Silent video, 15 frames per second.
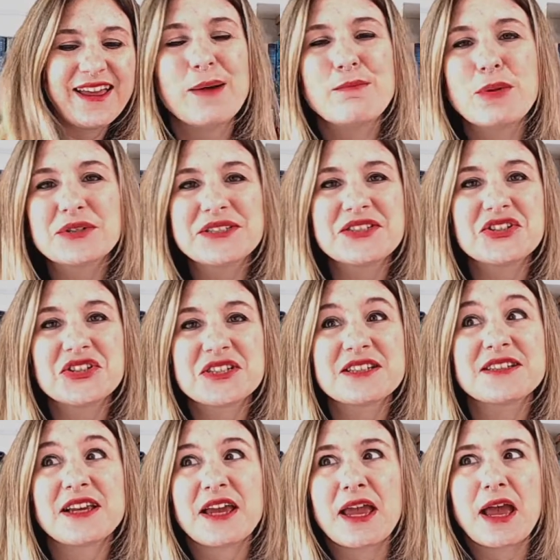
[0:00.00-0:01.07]
mostly just
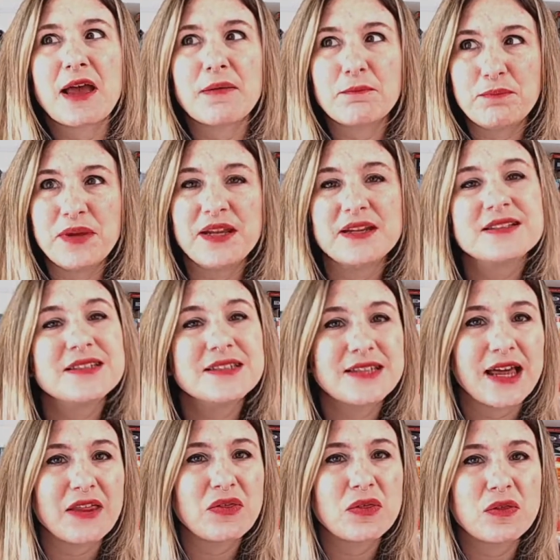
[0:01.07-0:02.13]
because I beat it to
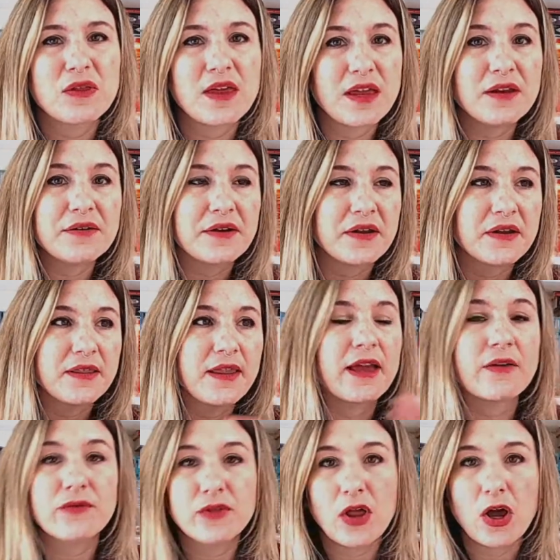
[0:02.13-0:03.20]
death in
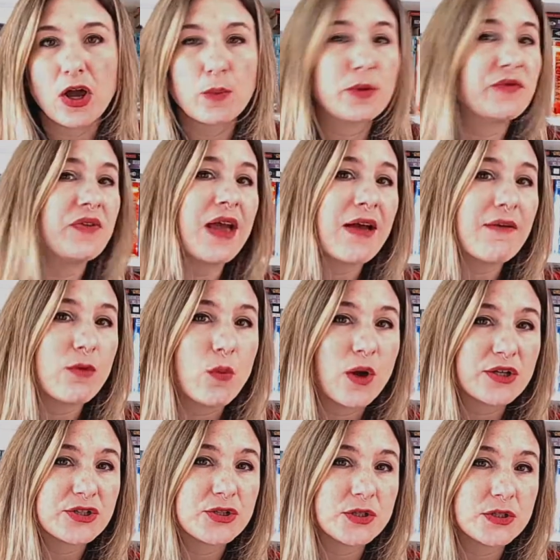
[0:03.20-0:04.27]
like a vlog. But if you haven't
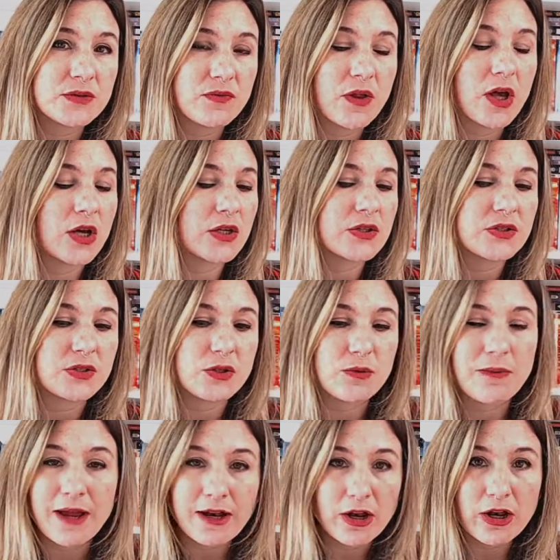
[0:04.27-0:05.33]
watched those vlogs,
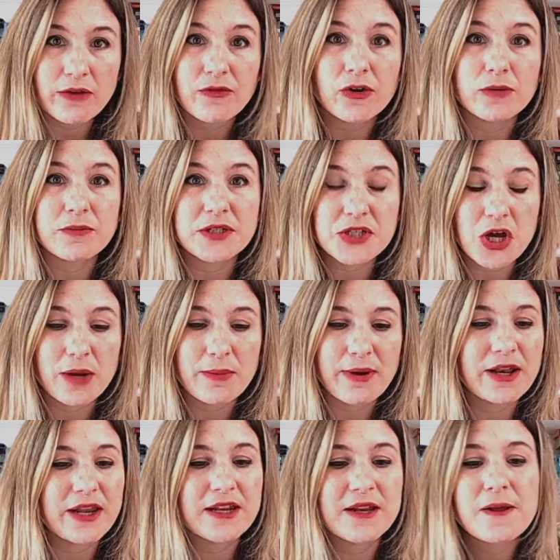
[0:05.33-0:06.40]
you might not have heard me talk
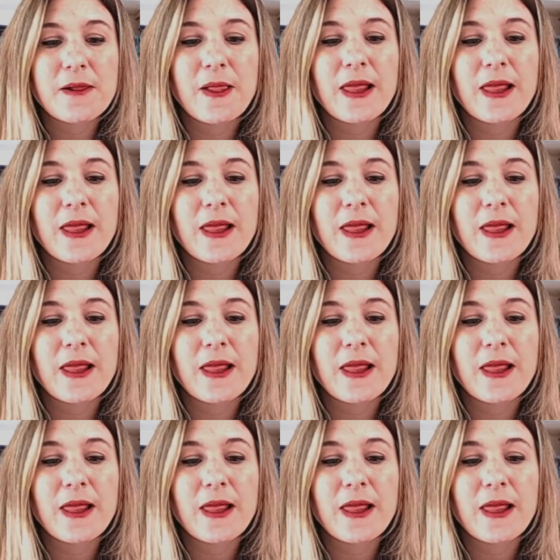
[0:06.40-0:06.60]
about it.